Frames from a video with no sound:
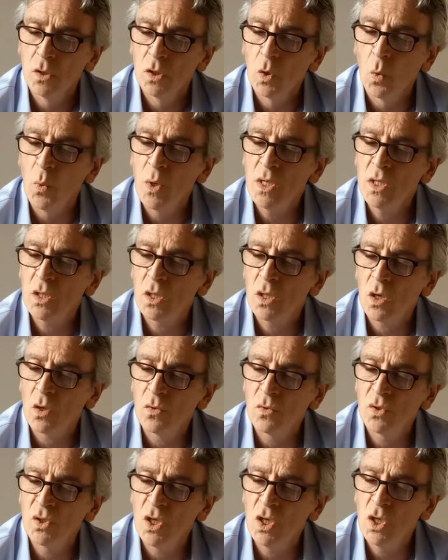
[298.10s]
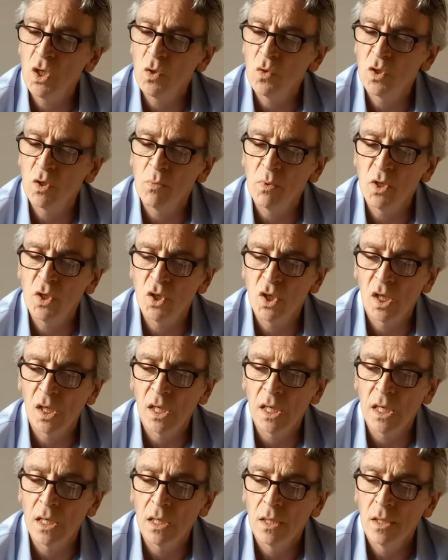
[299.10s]
The winter continued to be
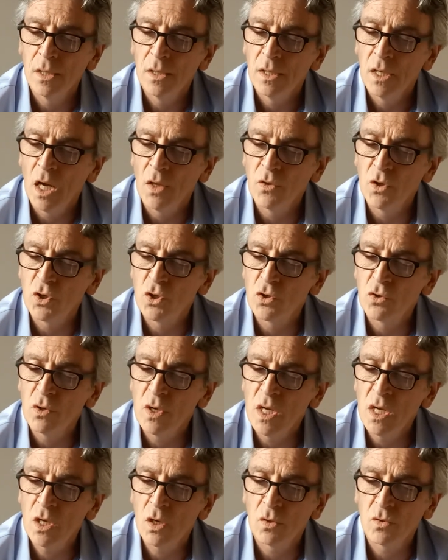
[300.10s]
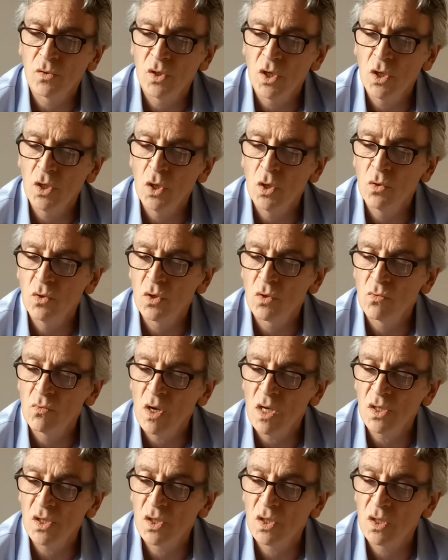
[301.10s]
chilly, and the tree continued to
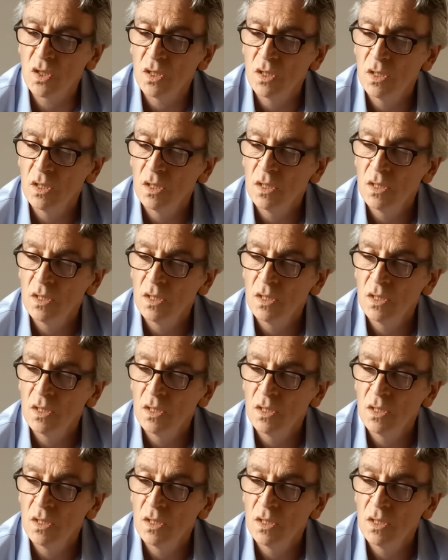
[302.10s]
rest.